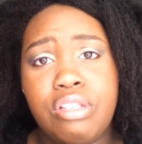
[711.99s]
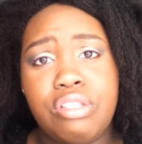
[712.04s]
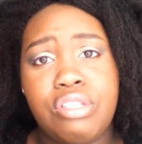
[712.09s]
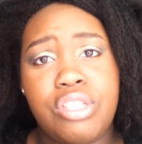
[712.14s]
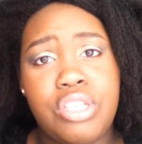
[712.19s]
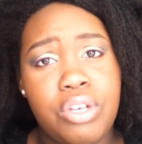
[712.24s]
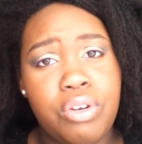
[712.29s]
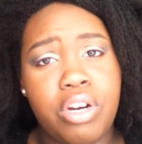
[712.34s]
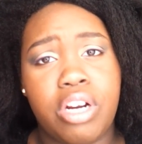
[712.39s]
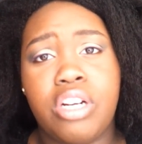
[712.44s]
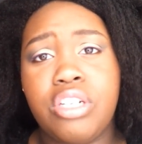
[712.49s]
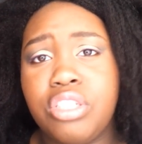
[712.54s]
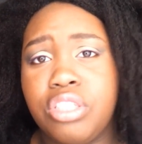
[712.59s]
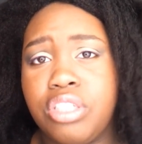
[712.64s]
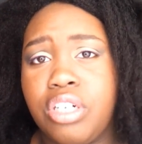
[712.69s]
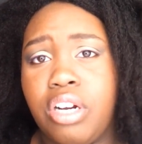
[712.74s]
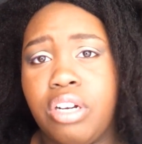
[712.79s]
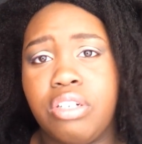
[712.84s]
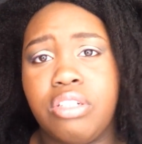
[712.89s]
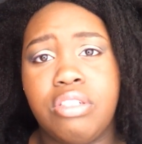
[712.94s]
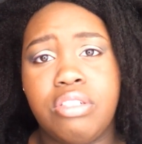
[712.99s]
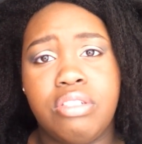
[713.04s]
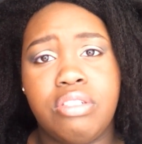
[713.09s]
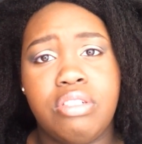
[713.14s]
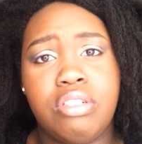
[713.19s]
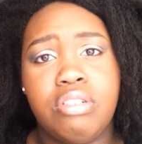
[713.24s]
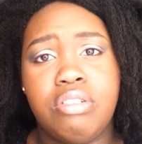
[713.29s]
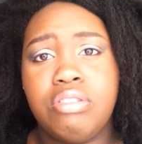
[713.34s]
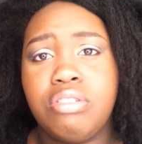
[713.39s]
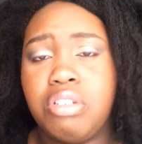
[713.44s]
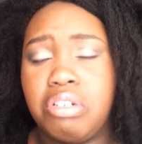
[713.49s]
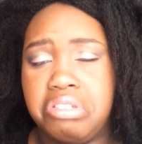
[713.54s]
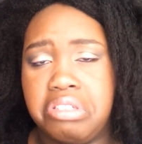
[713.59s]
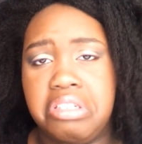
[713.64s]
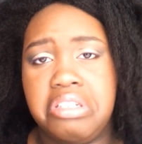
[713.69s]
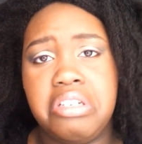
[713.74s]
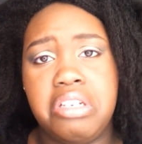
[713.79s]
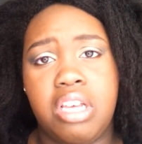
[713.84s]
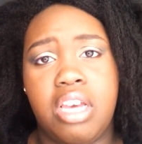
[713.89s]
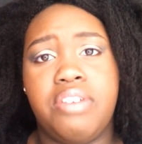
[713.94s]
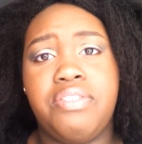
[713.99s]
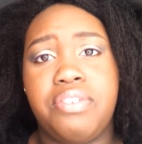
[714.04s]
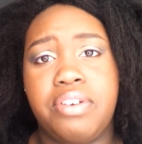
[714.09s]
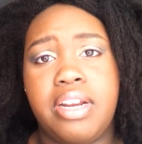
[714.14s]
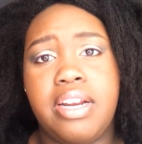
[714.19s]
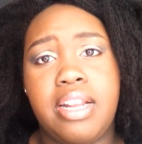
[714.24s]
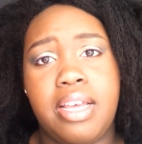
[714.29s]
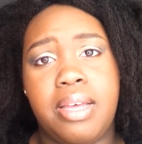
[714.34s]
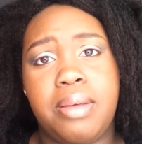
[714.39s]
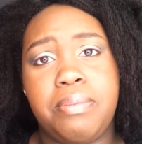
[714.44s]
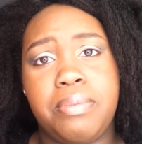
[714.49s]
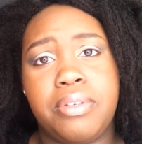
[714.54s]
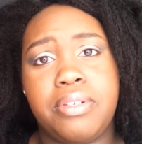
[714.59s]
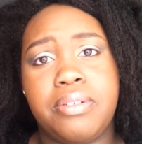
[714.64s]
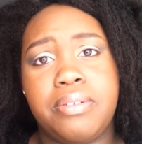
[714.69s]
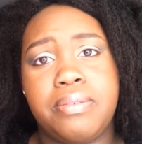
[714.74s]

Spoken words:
to her shirt so she can cover it up.